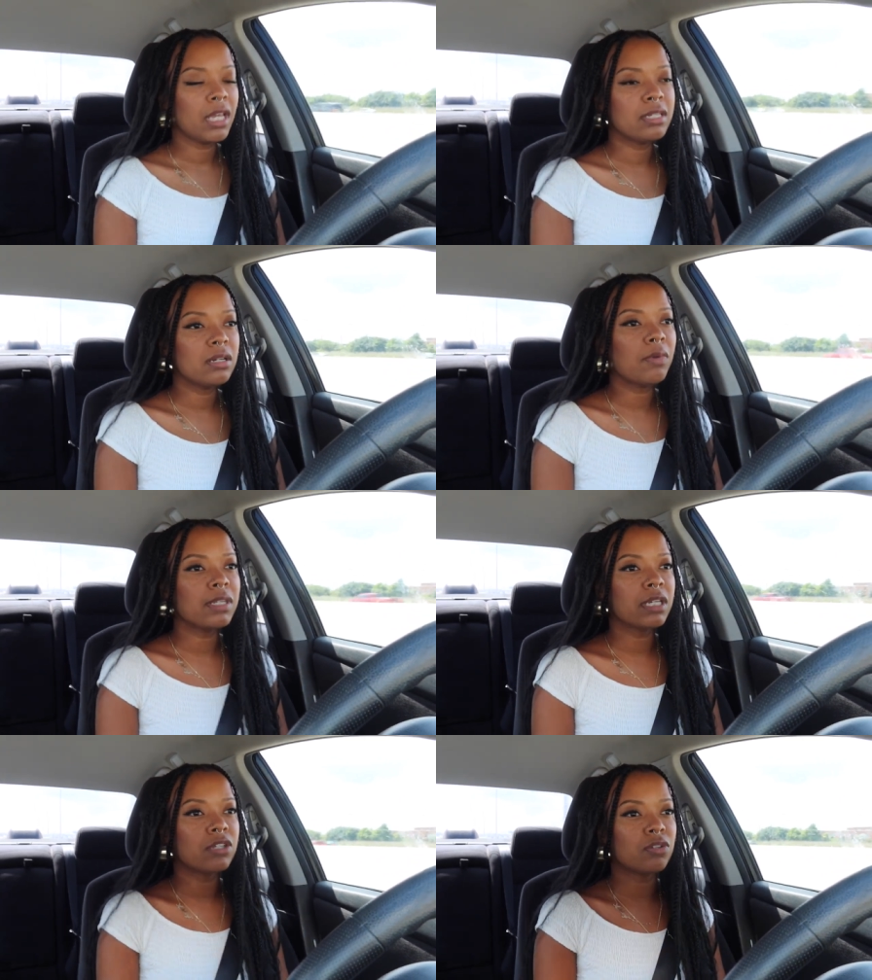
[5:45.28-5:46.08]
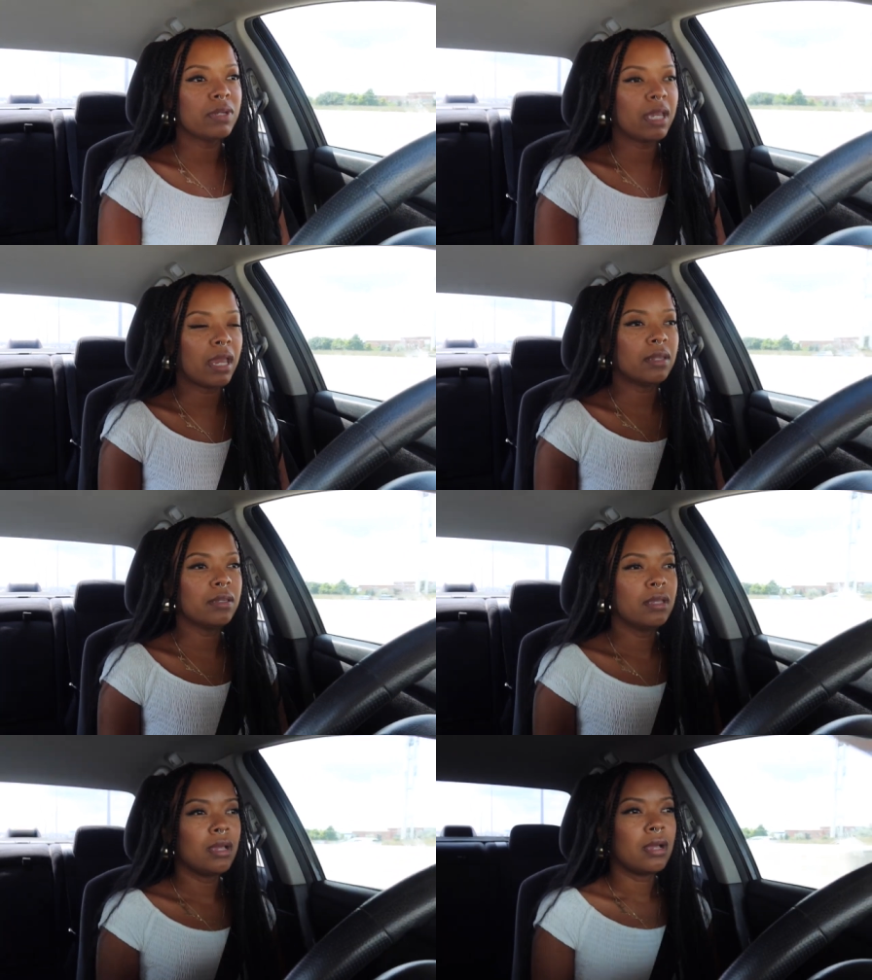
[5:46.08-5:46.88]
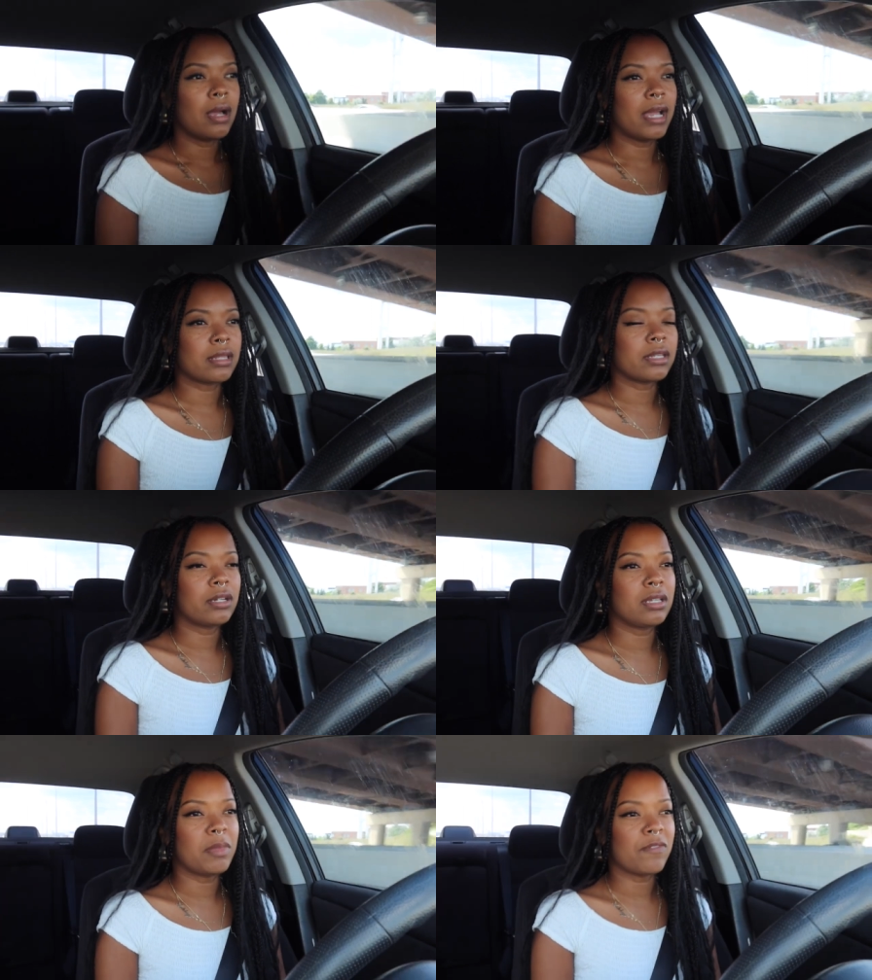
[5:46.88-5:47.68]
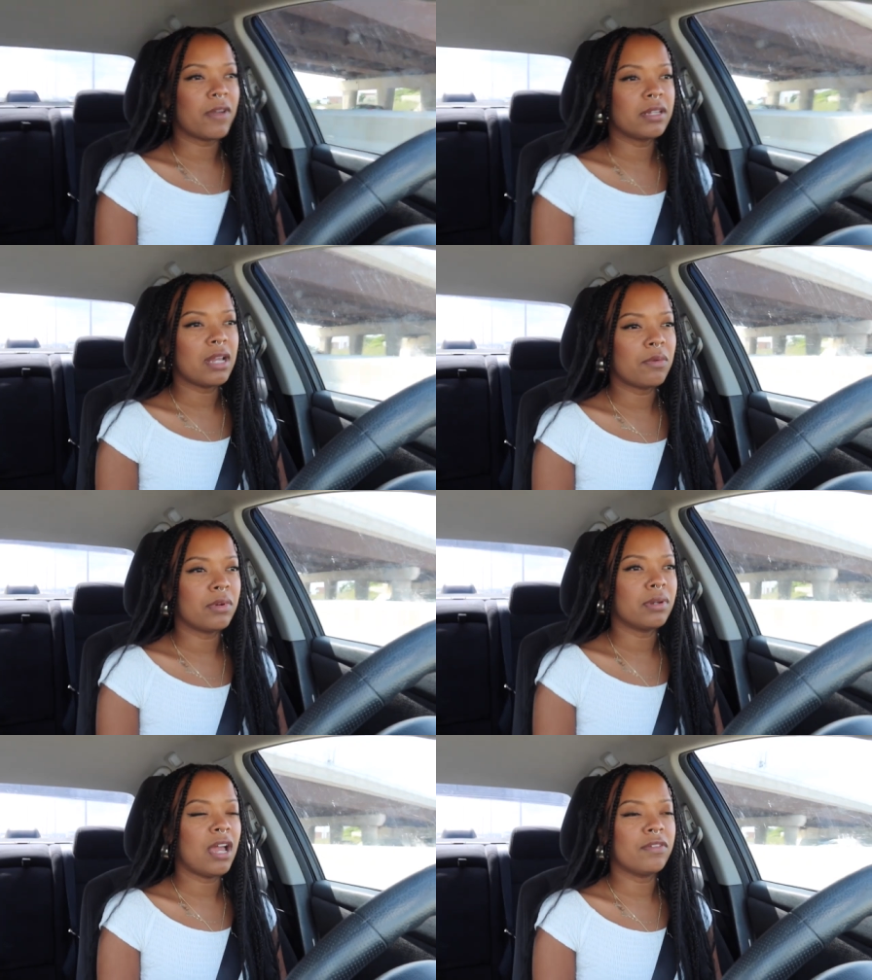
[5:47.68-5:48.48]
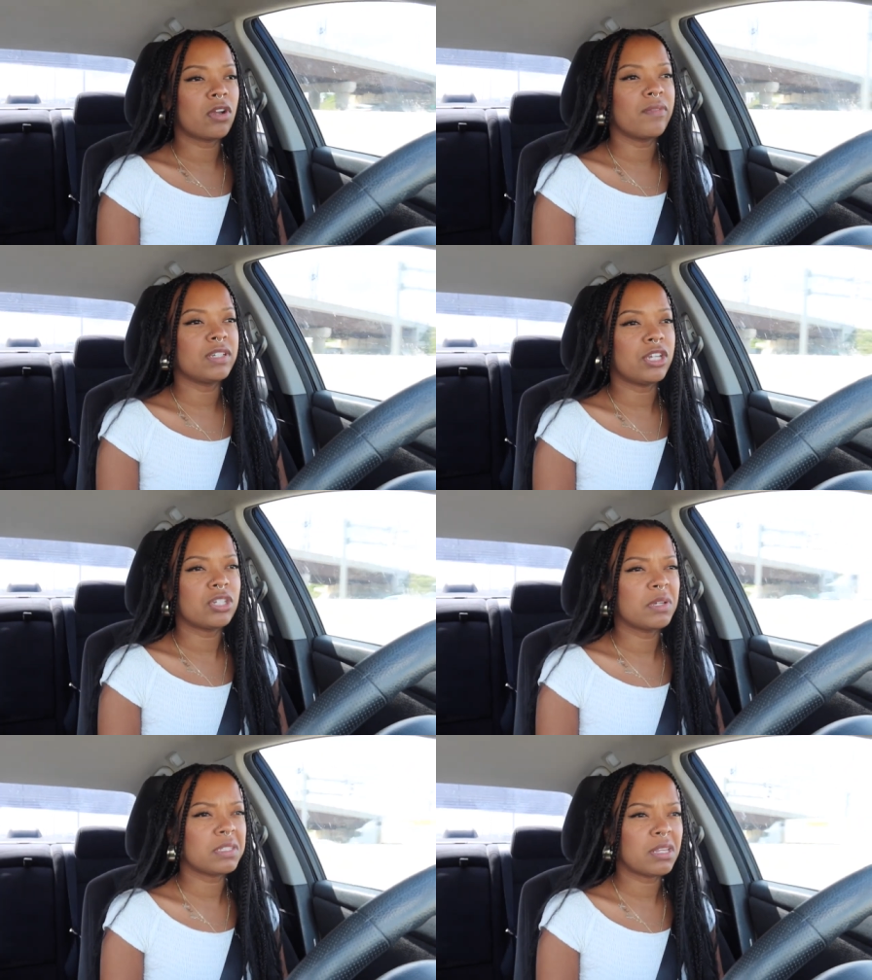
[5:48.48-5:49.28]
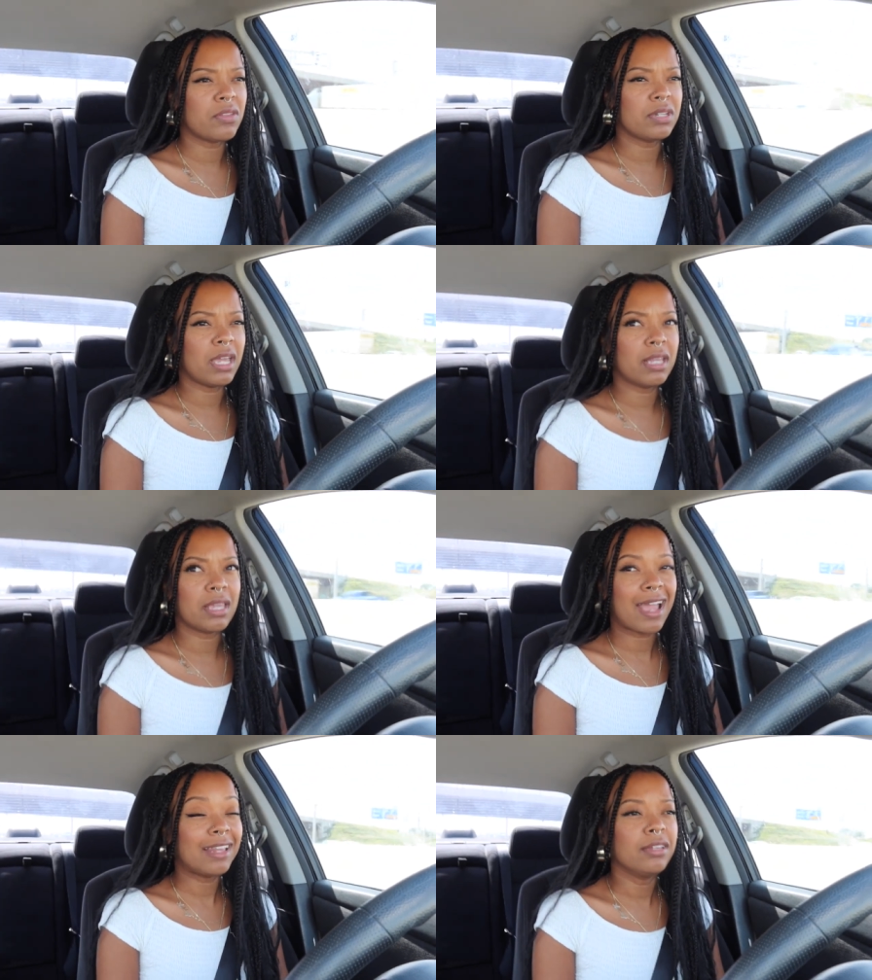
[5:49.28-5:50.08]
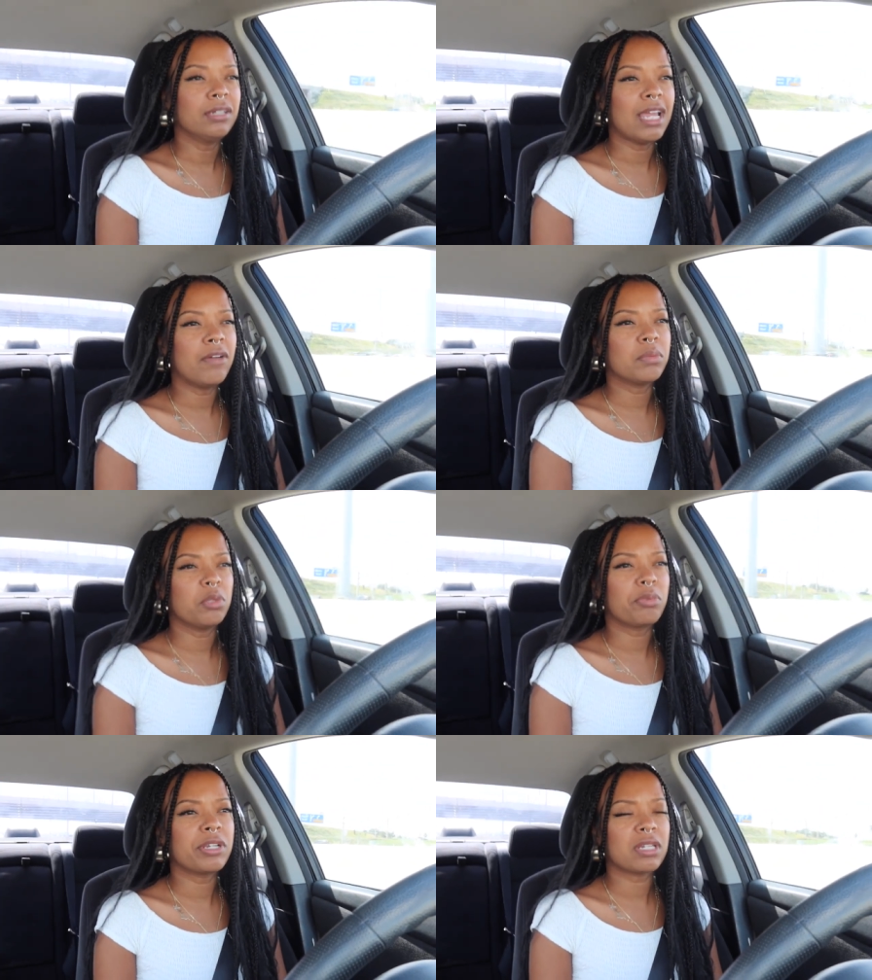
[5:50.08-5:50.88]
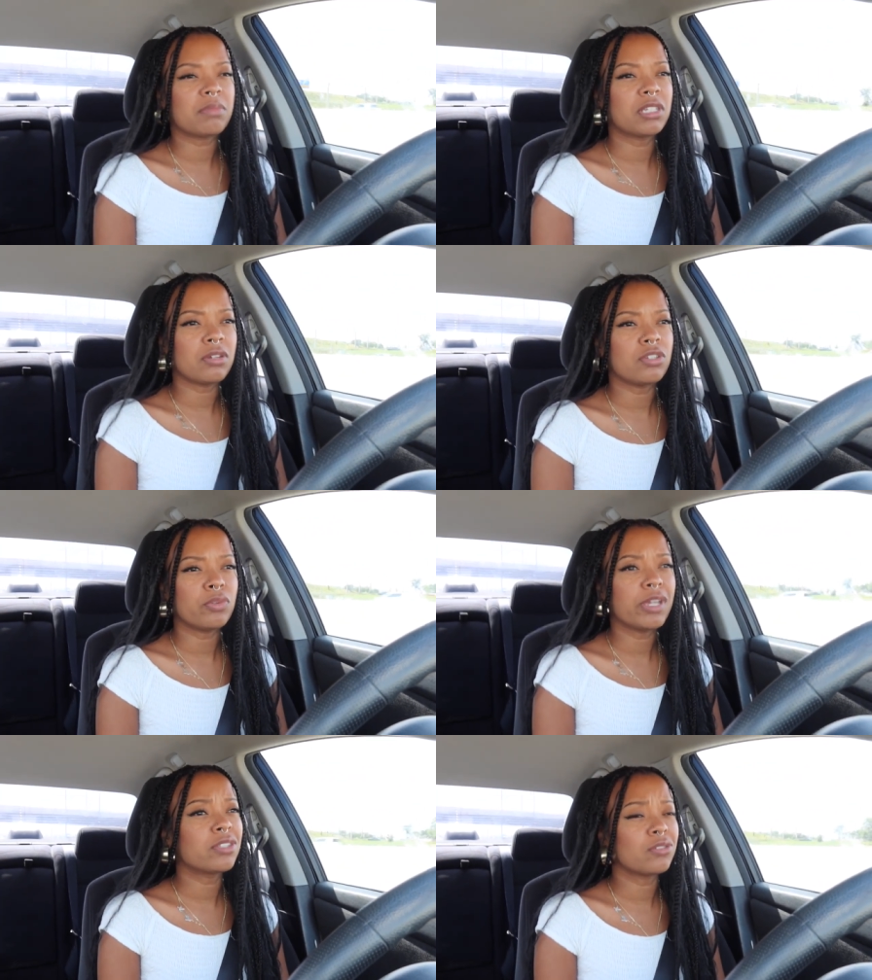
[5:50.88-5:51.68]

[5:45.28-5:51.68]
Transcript: I did it once, I could do it again. I literally, my friend and I were having a conversation about this the other day. Like, I literally have the blueprint and I'm still not doing it.